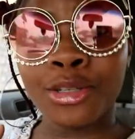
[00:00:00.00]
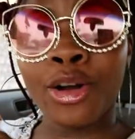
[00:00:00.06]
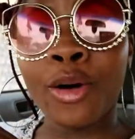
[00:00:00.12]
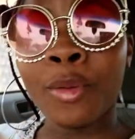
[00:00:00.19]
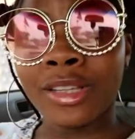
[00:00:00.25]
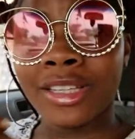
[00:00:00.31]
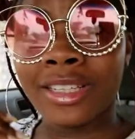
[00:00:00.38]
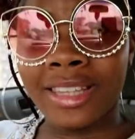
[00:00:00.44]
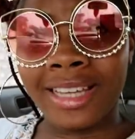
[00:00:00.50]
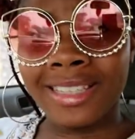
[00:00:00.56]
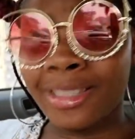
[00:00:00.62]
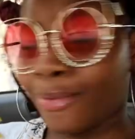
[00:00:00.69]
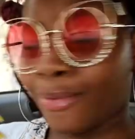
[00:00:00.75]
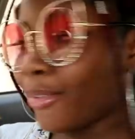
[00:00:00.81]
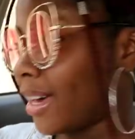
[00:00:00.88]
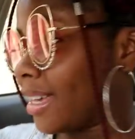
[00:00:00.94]
On the
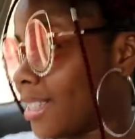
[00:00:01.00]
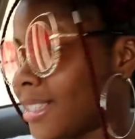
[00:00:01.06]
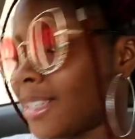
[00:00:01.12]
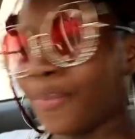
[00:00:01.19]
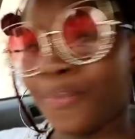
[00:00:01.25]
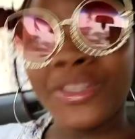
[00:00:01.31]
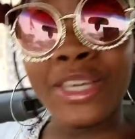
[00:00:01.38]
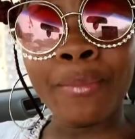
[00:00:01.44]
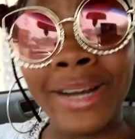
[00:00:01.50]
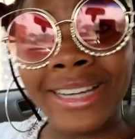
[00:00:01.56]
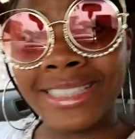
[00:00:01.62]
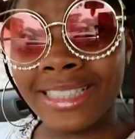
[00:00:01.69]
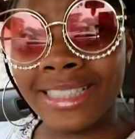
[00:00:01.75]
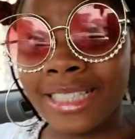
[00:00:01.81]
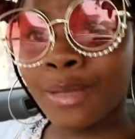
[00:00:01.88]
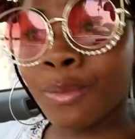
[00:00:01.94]
31st,
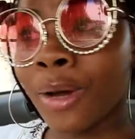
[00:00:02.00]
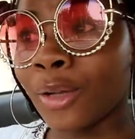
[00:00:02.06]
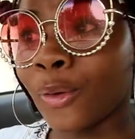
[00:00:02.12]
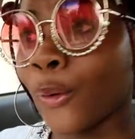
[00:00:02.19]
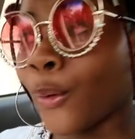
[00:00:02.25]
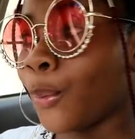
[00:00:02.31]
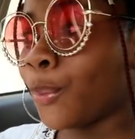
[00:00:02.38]
imagine this bar not